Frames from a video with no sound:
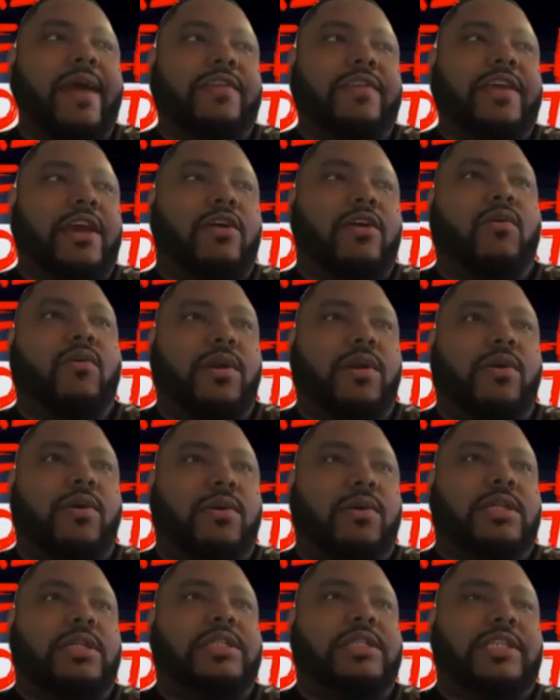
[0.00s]
that going on
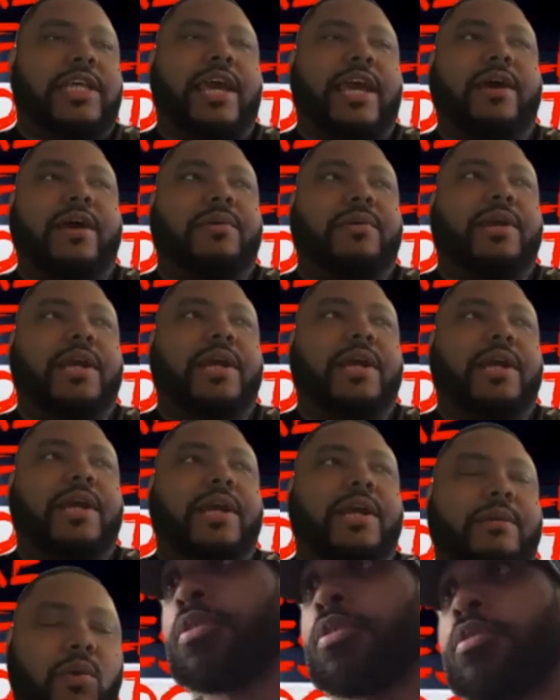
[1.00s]
in RVD and
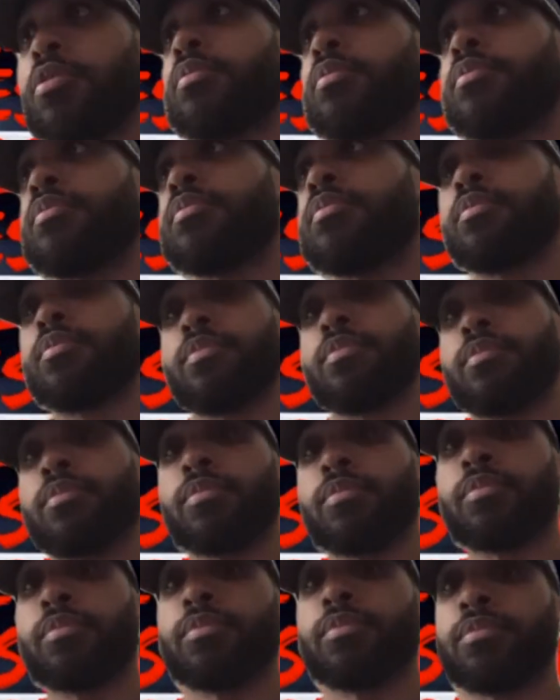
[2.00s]
Sabu.
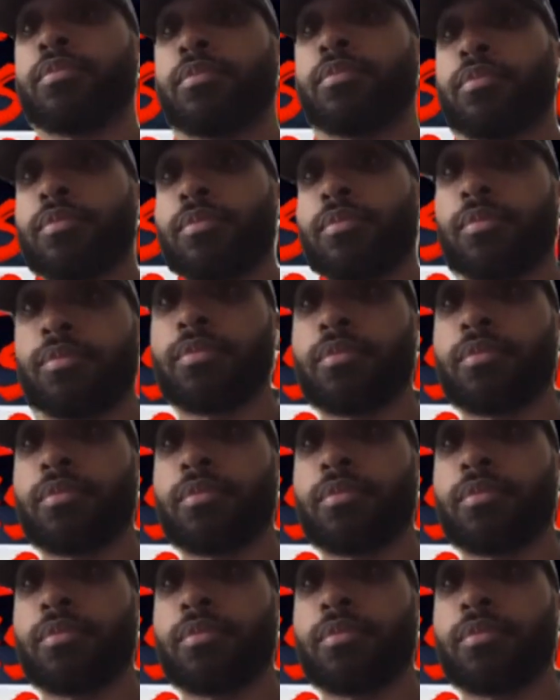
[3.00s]
So